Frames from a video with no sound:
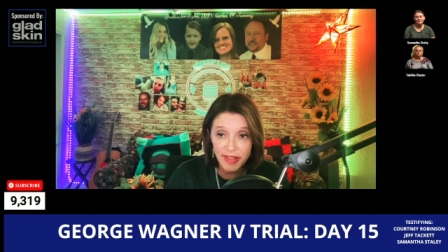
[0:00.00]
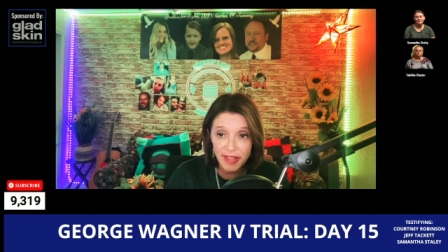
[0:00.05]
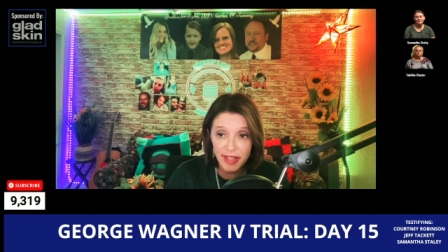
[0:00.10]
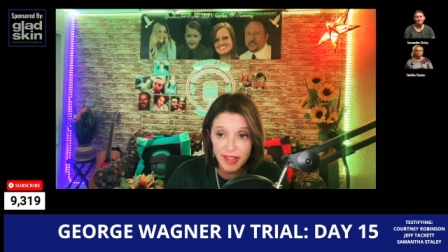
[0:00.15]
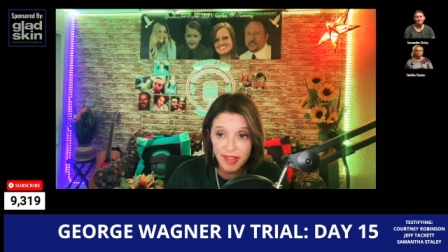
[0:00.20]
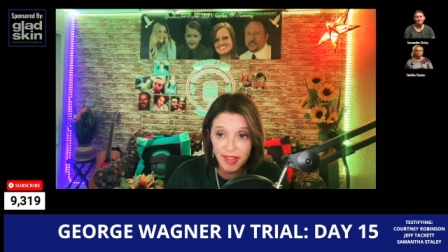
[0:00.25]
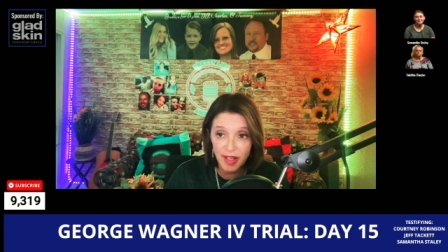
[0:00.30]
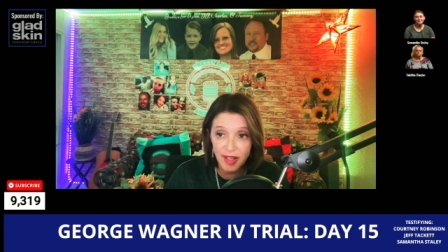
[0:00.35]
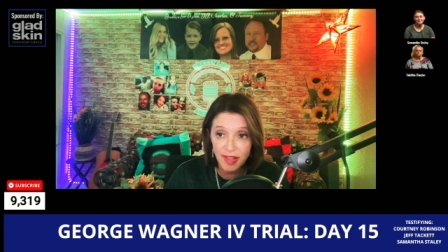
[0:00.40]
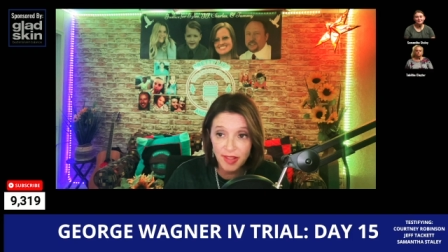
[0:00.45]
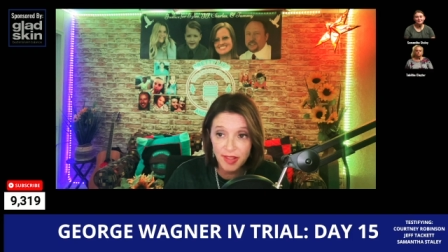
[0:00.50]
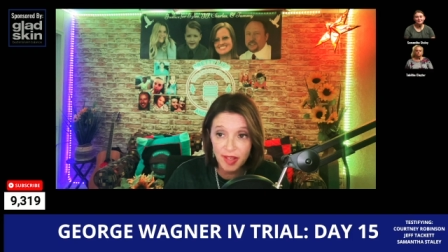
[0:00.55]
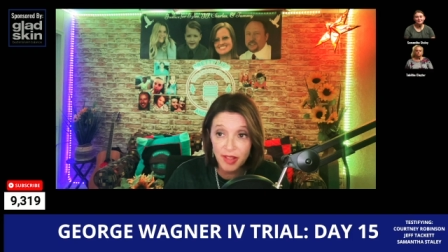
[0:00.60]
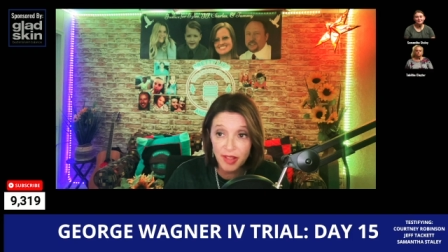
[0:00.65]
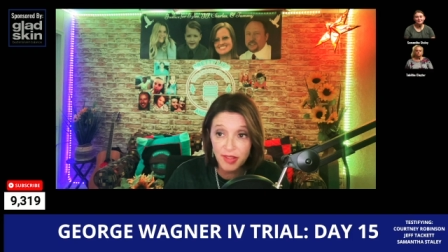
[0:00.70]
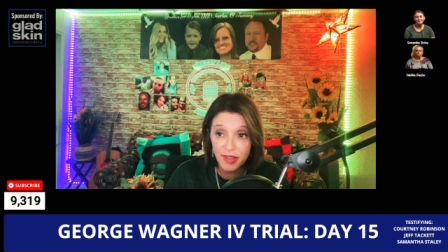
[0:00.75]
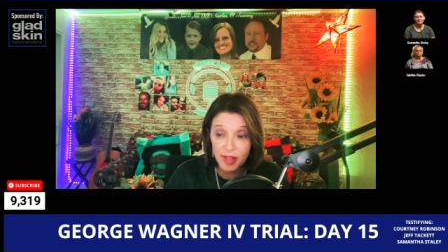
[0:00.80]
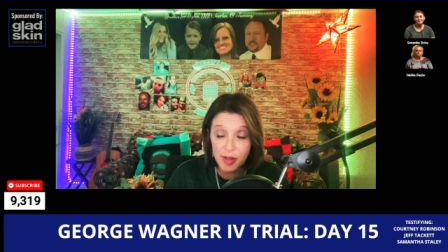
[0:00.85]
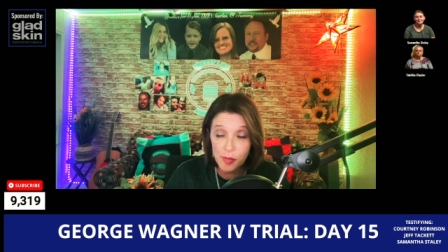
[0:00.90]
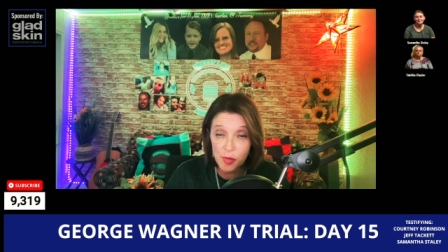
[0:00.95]
he said he saw
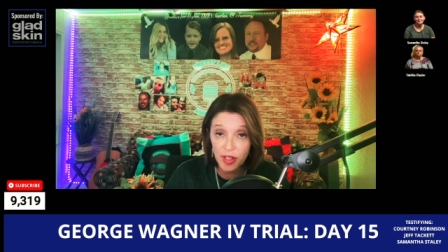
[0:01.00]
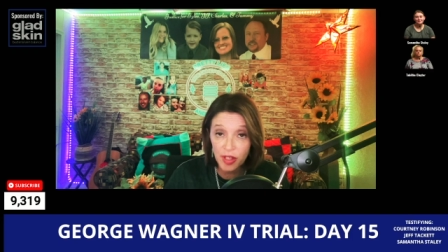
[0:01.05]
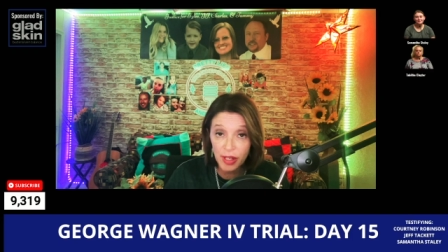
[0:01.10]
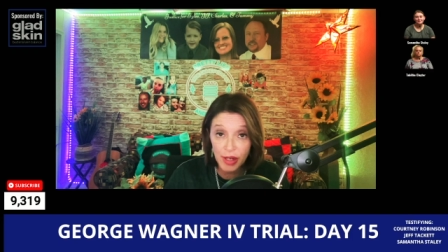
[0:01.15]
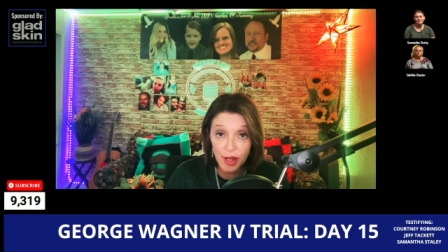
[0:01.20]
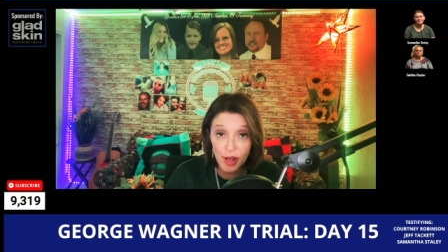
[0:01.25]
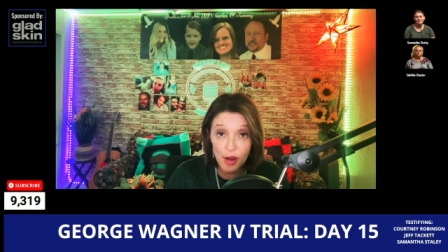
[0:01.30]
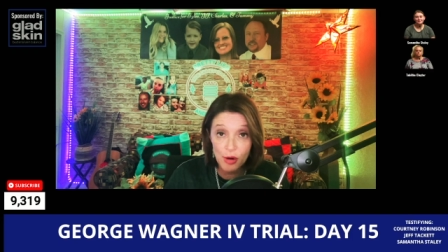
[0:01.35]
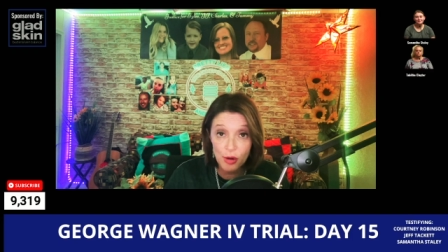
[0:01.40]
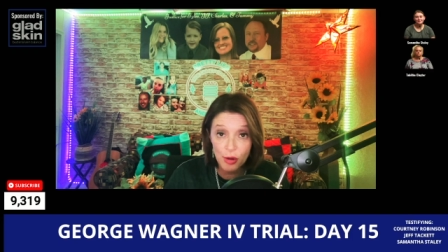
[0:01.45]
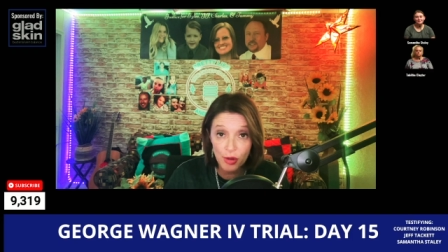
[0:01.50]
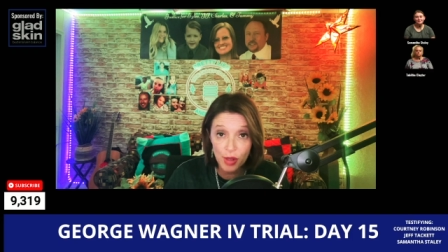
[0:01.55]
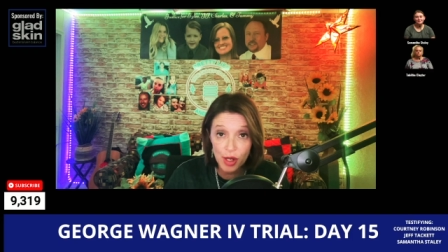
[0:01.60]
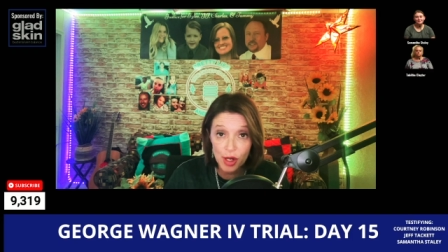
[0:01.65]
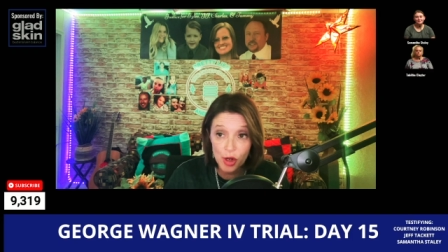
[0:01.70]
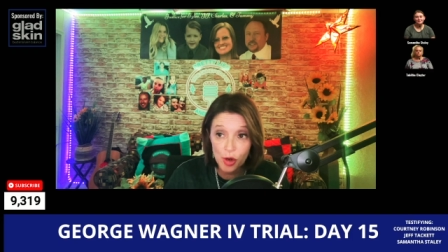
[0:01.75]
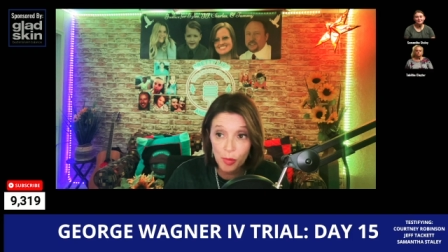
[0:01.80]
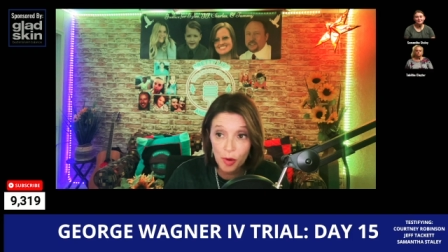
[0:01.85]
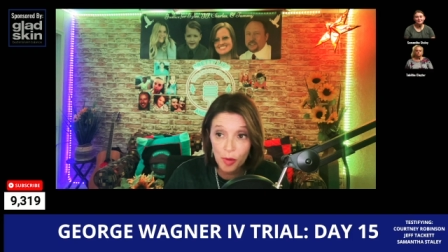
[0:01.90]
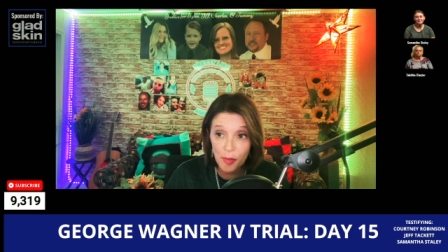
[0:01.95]
someone in
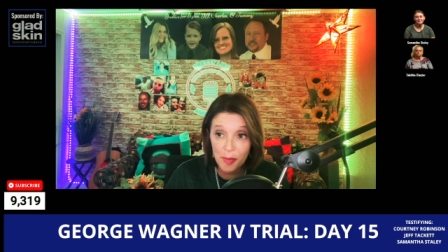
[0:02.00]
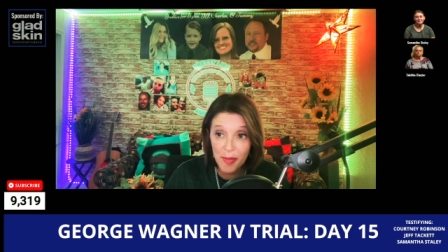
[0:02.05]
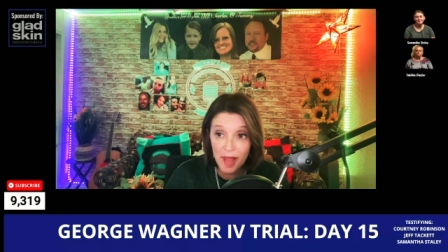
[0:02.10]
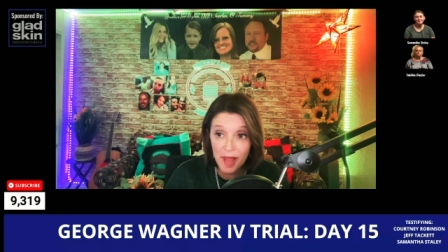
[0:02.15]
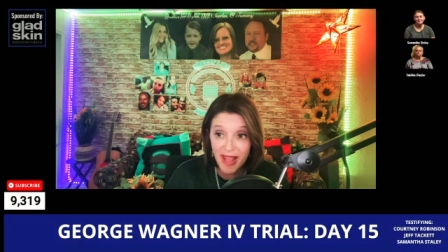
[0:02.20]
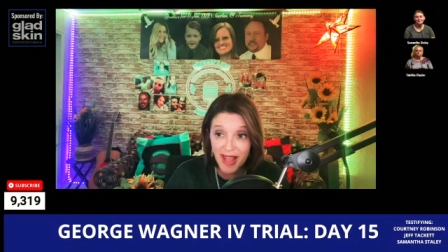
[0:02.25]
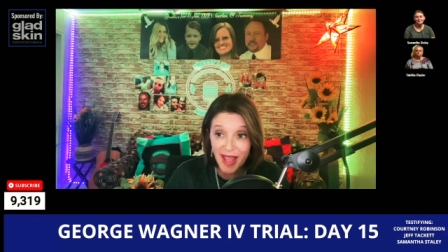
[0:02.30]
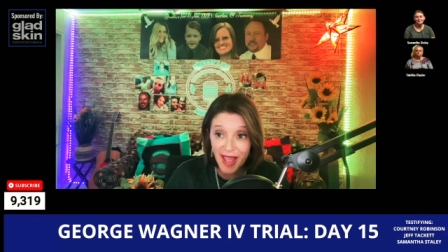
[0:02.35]
Oklahoma make